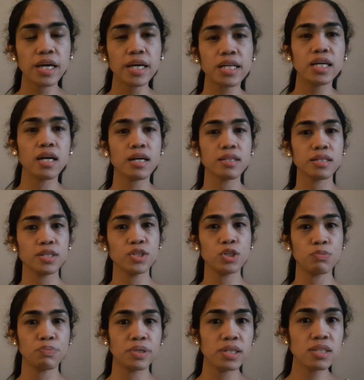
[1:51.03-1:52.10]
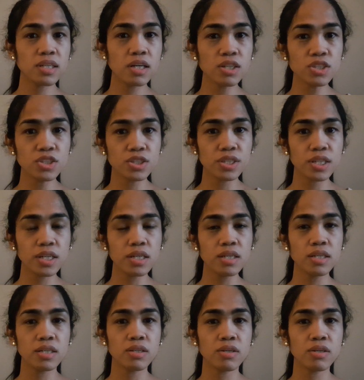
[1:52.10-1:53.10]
any other European country,